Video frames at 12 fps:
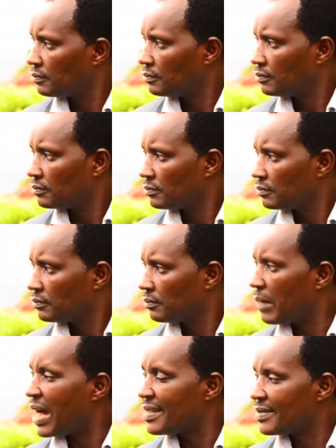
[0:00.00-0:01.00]

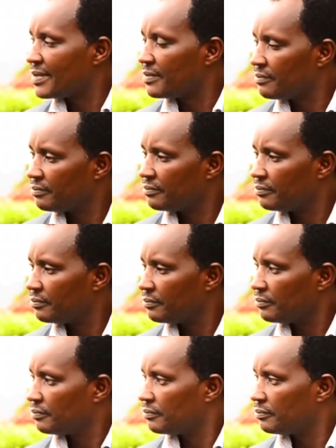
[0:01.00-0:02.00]

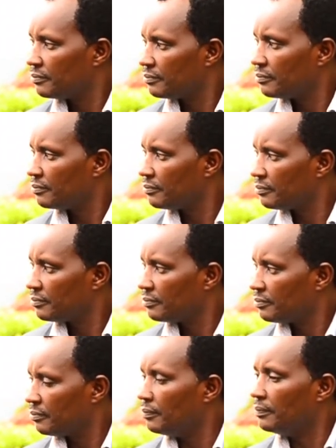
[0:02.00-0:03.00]

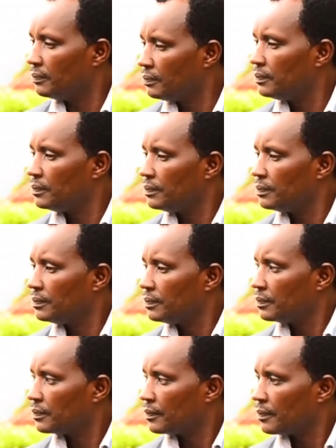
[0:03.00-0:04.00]

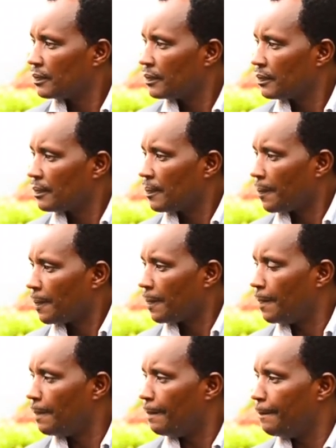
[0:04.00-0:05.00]

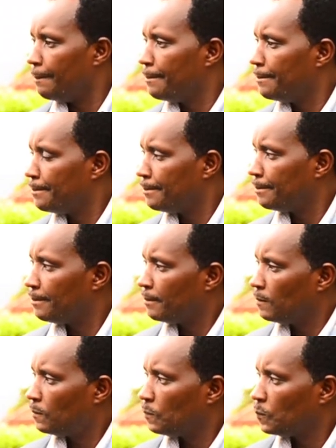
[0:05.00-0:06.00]

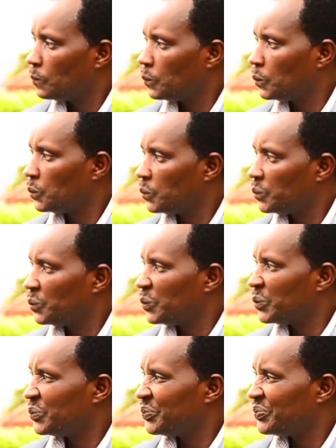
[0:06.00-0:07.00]

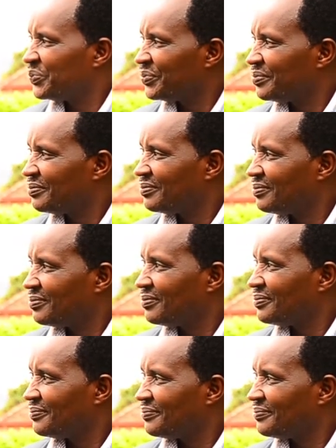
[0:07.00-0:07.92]
No words are spoken by the person on screen.